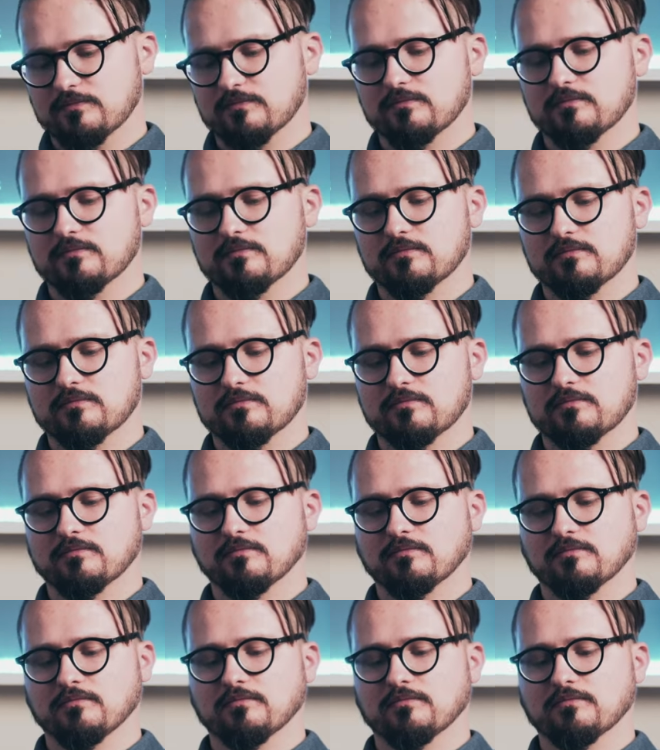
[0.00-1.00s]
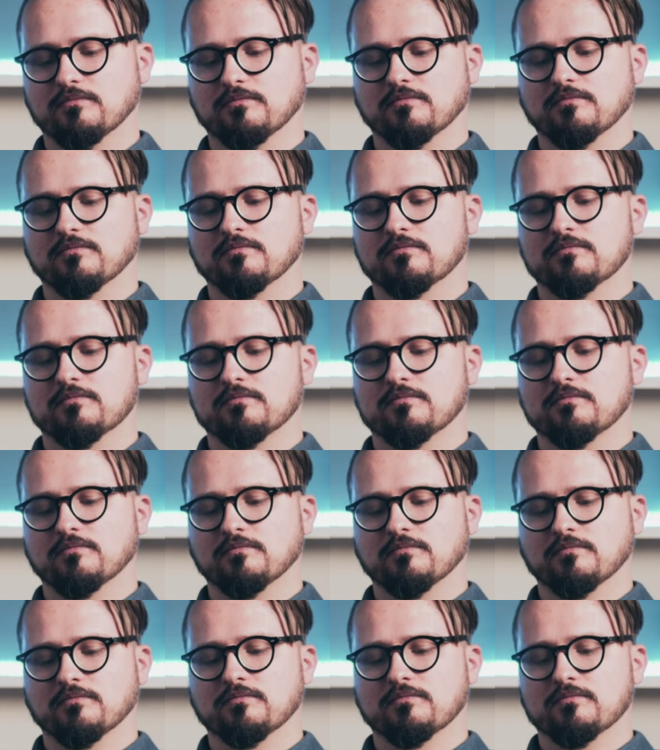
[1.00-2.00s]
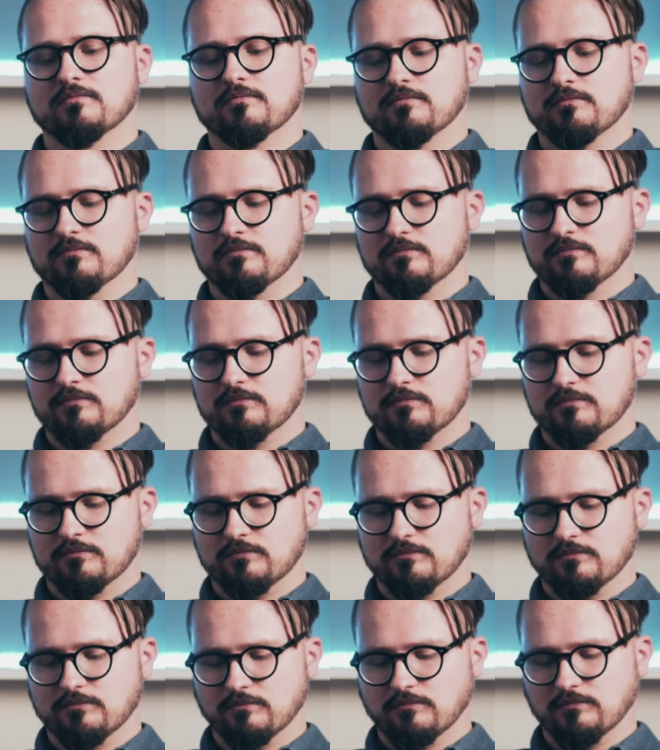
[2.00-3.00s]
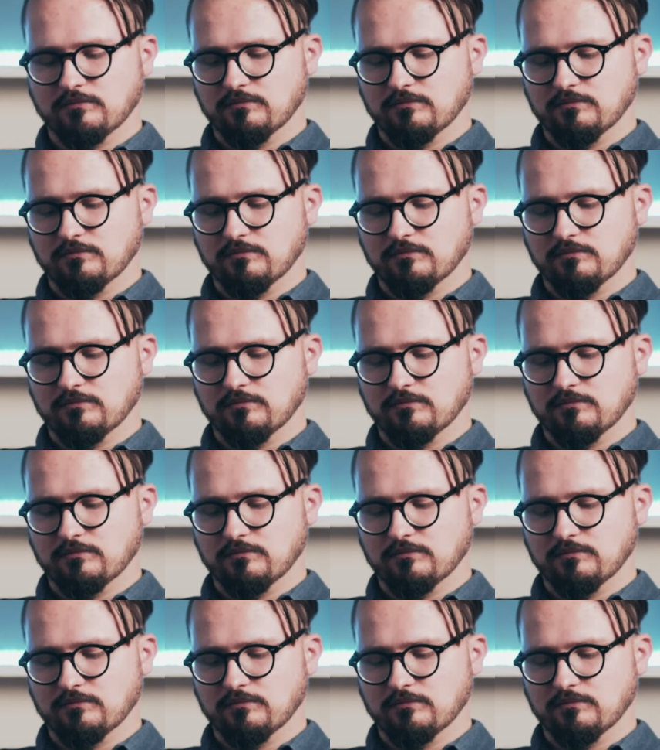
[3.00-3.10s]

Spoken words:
Nothing is said.